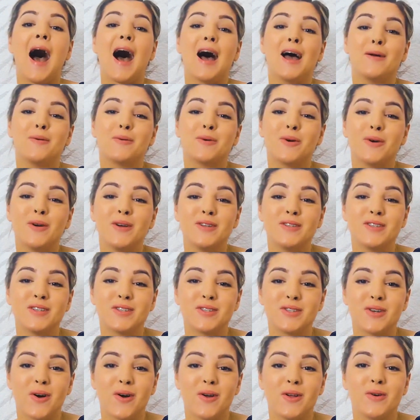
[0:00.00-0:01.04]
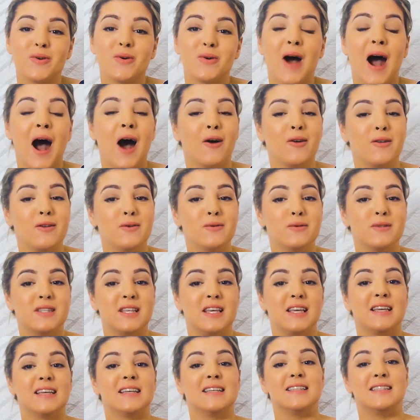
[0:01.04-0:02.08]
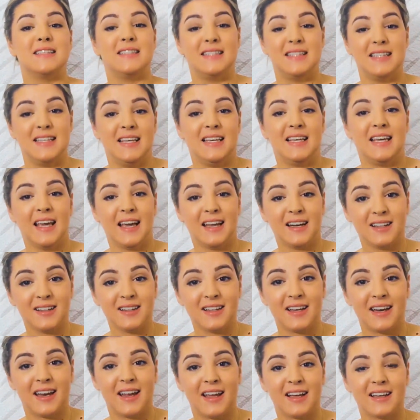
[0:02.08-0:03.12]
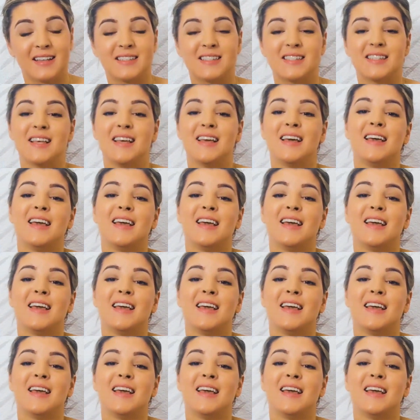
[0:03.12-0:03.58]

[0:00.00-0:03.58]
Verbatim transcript: I'm going to show you how using Z I K Analytics